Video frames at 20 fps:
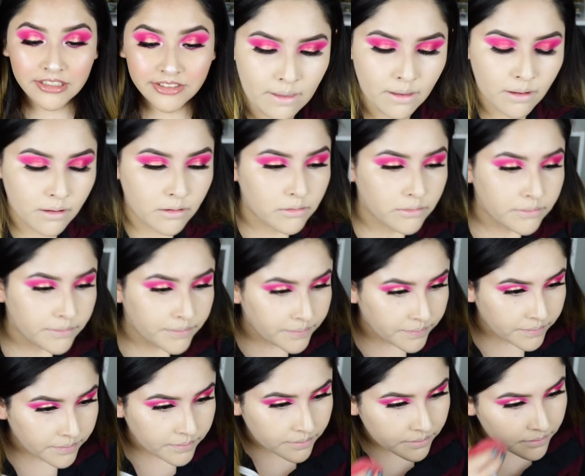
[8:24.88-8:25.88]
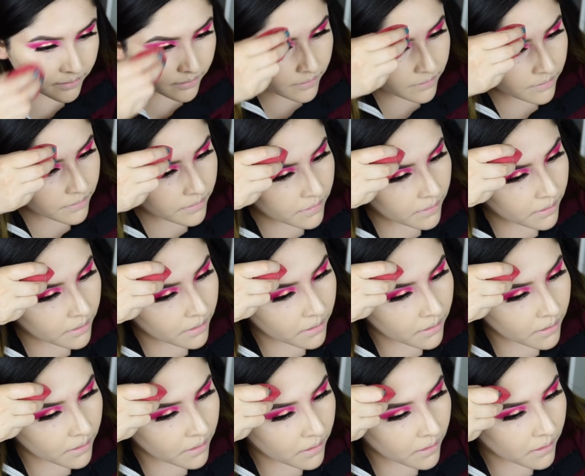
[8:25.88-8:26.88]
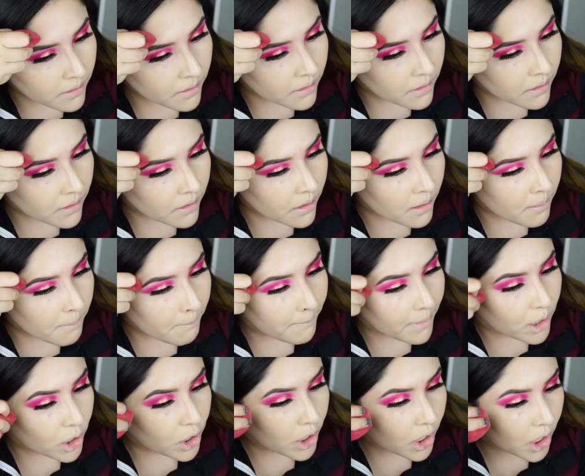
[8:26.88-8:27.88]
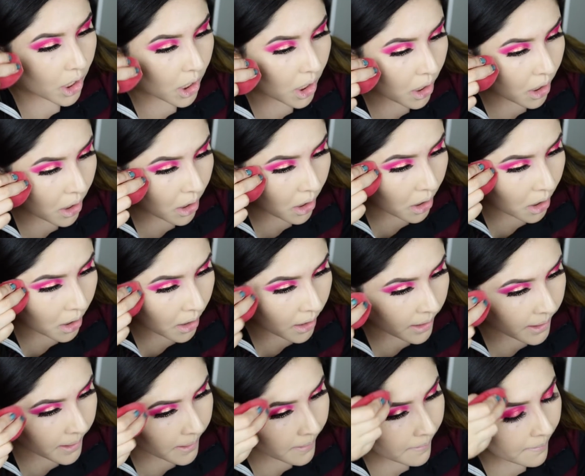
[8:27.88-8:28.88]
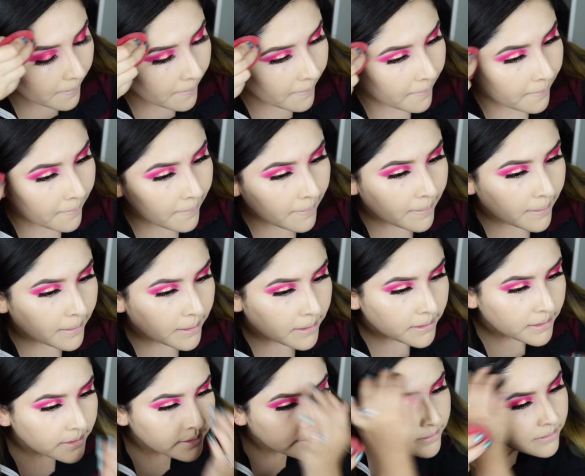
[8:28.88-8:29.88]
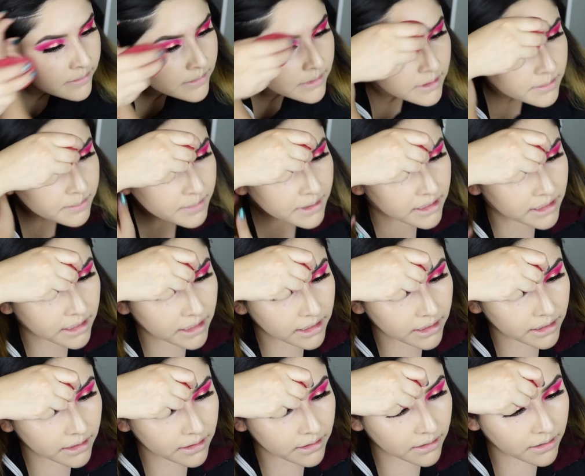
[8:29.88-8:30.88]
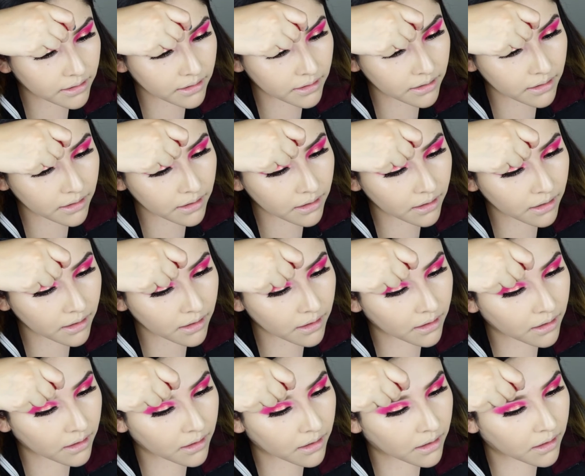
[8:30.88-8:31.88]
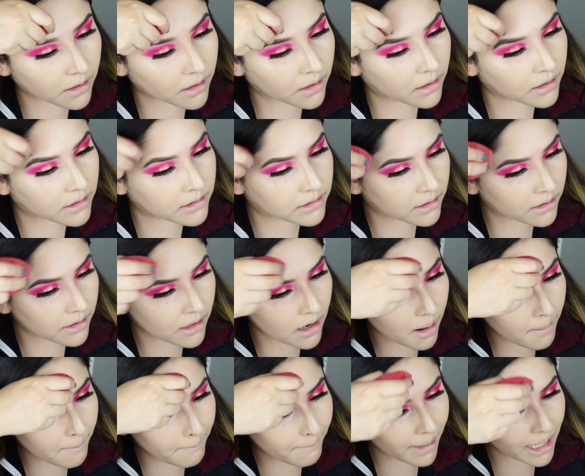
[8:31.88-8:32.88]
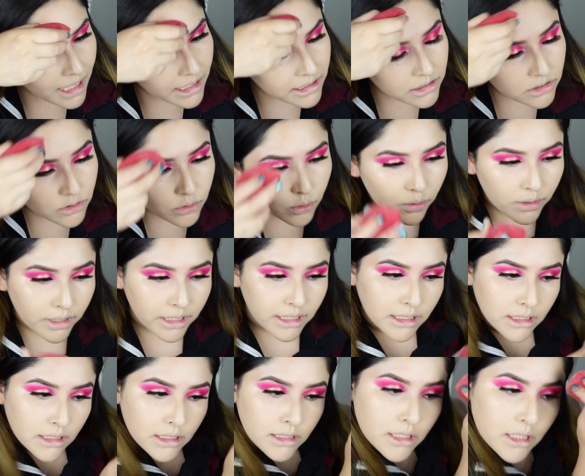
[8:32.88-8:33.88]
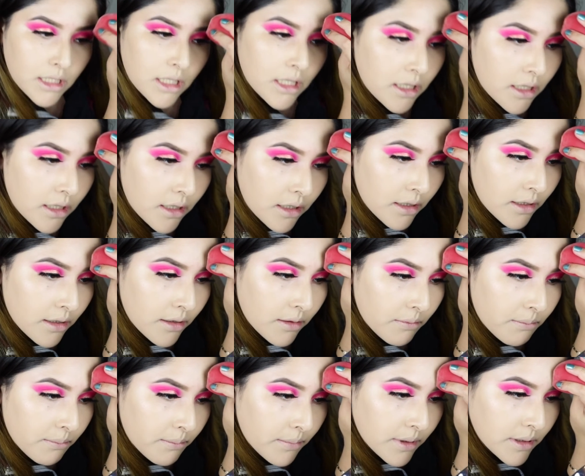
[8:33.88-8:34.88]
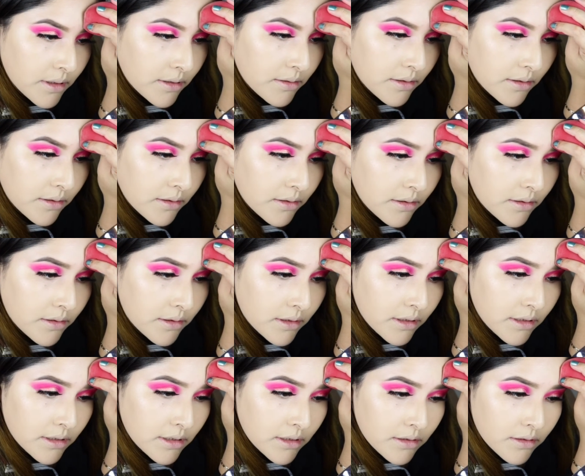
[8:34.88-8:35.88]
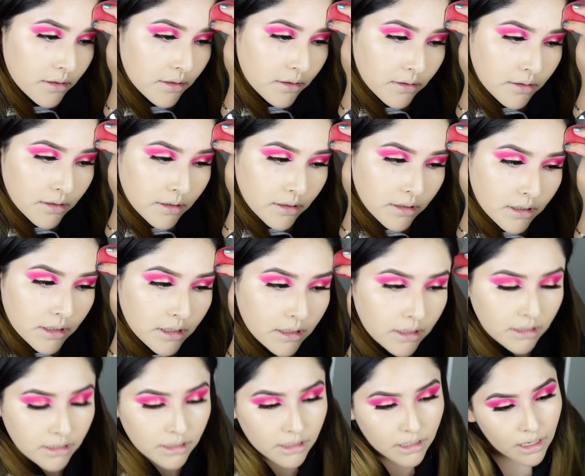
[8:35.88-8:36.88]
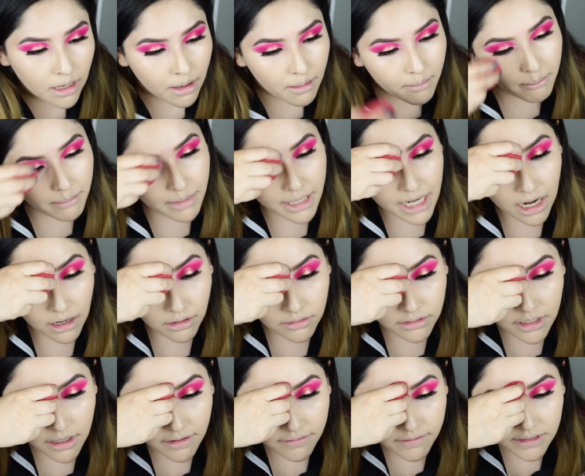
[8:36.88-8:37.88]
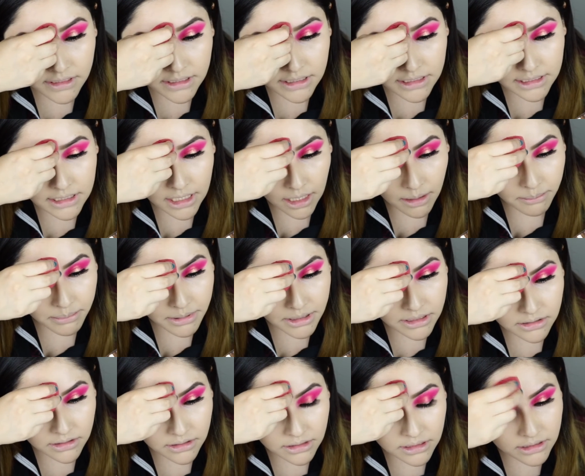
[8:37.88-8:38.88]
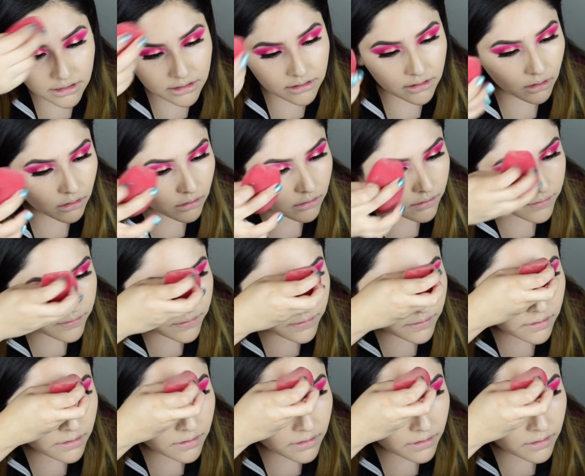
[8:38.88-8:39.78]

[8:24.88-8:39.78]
there's one thing that never changes murder, murder. a life has been taken their stories are now, now my stories. stories. I never know where a case is going to lead, but I'll, but I'll never, never stop, until it's solved.